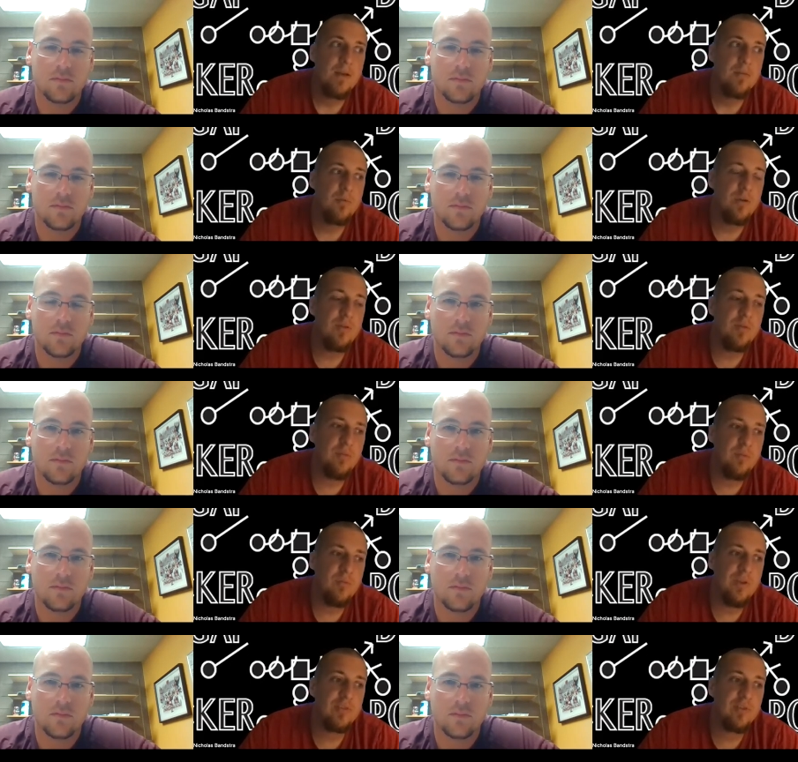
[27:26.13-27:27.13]
Speaker 1: we
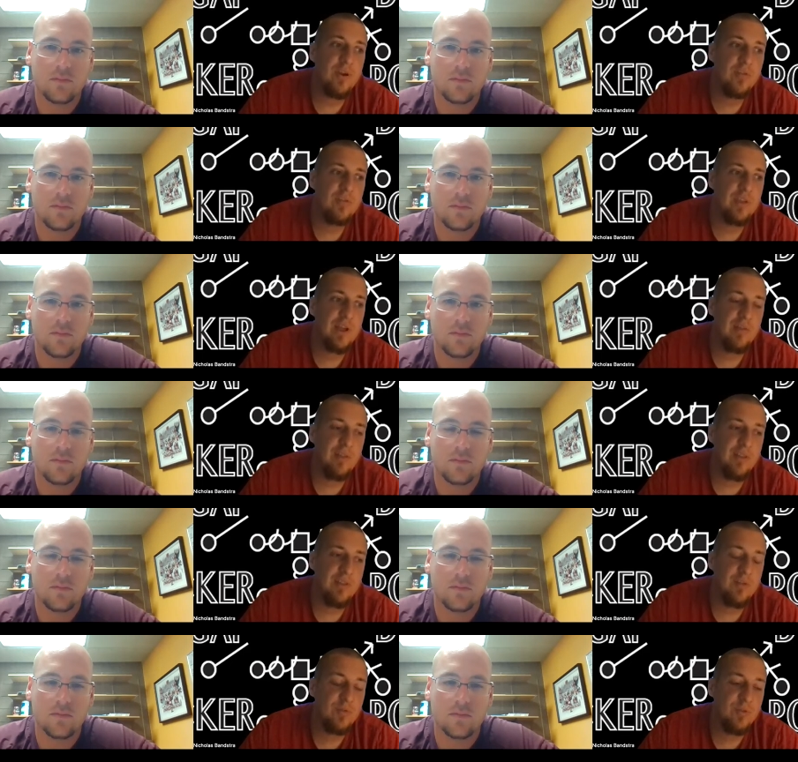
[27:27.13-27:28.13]
we as coaches have
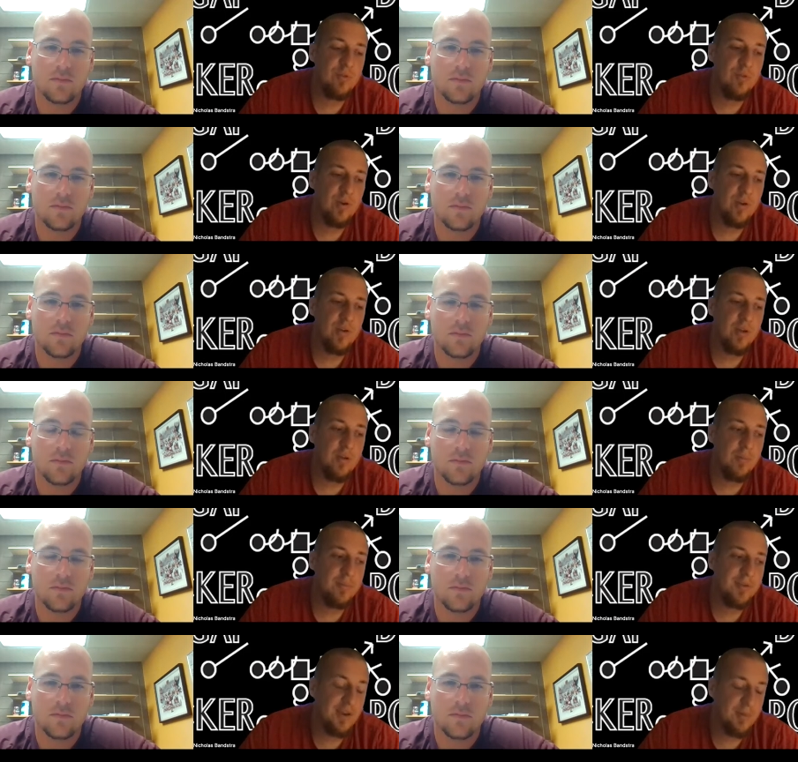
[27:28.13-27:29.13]
a, do an
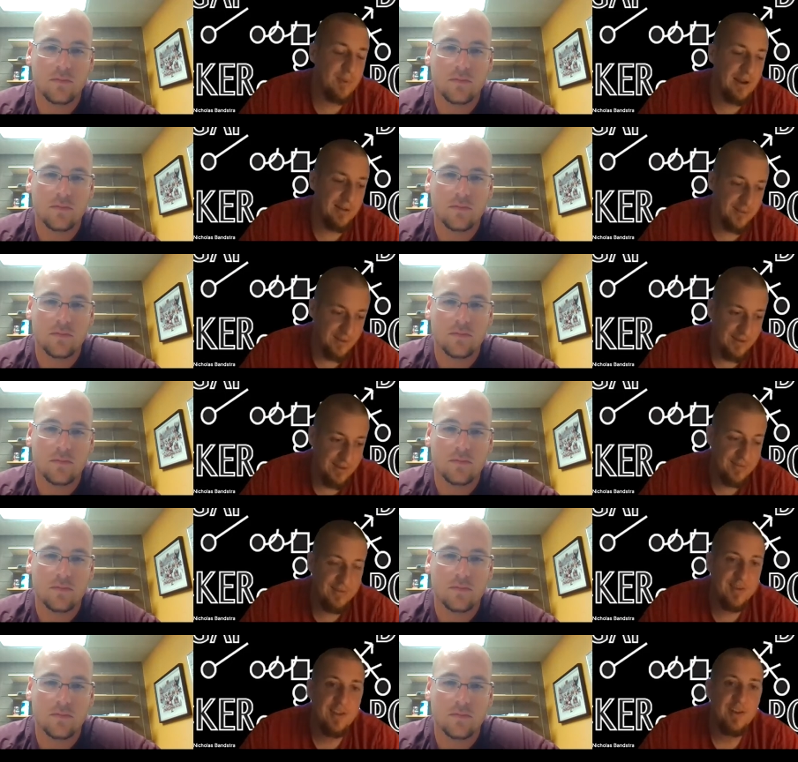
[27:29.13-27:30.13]
obscene amount of clinics.
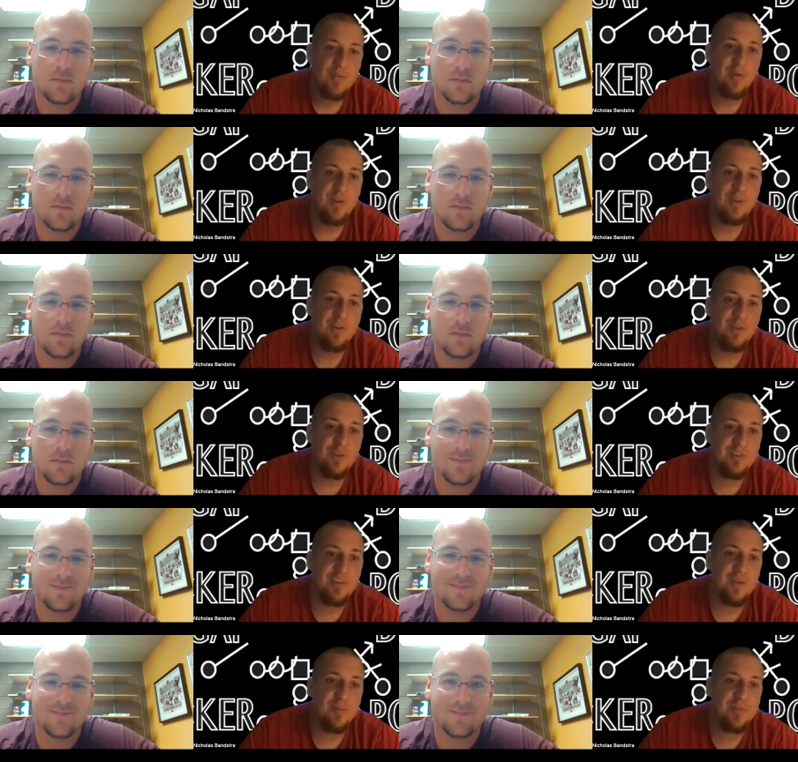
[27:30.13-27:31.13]
We do
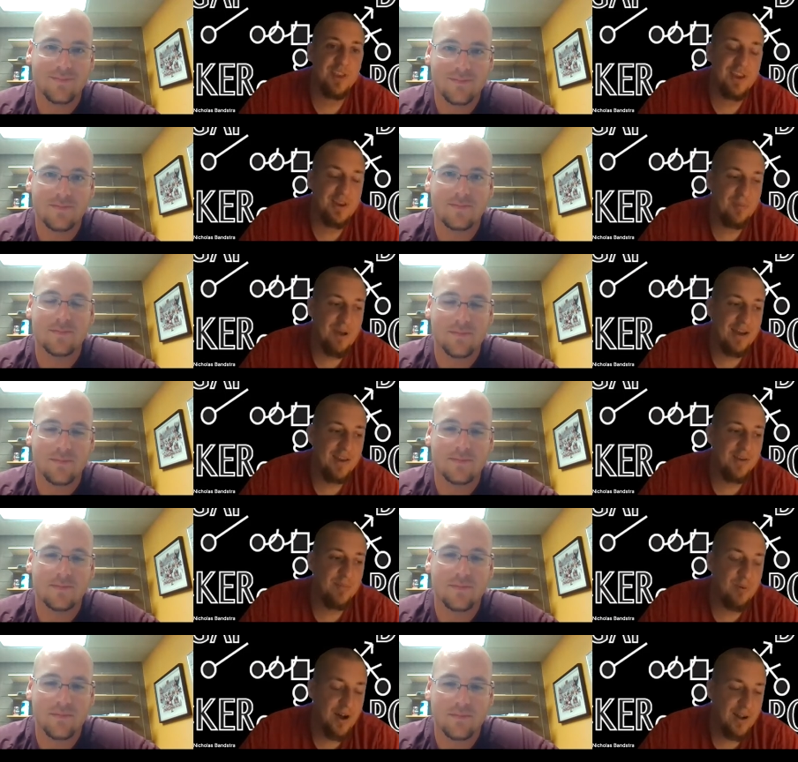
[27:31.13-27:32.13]
a obscene amount of
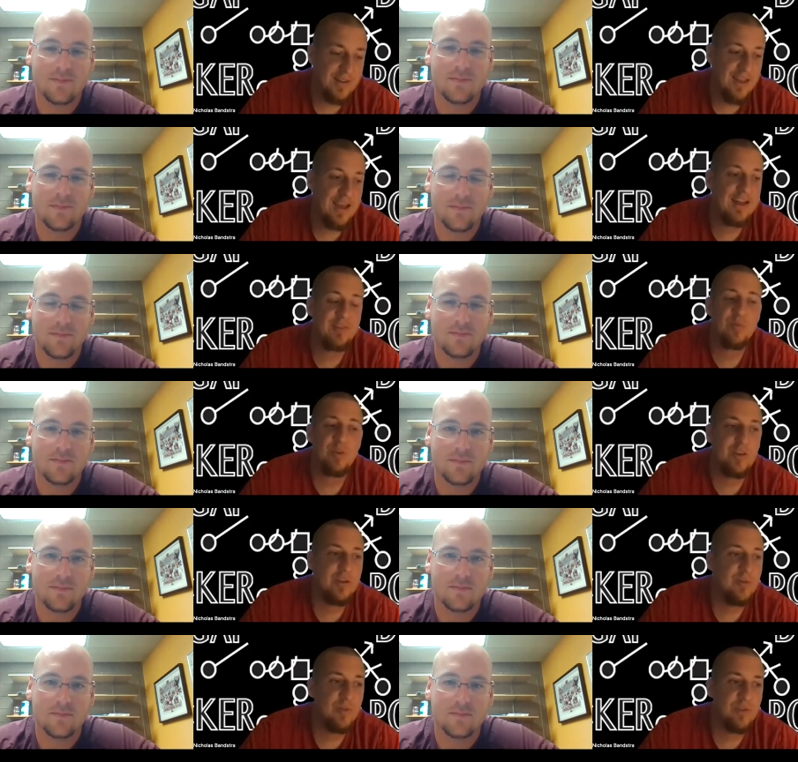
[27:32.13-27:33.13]
podcasts. We do we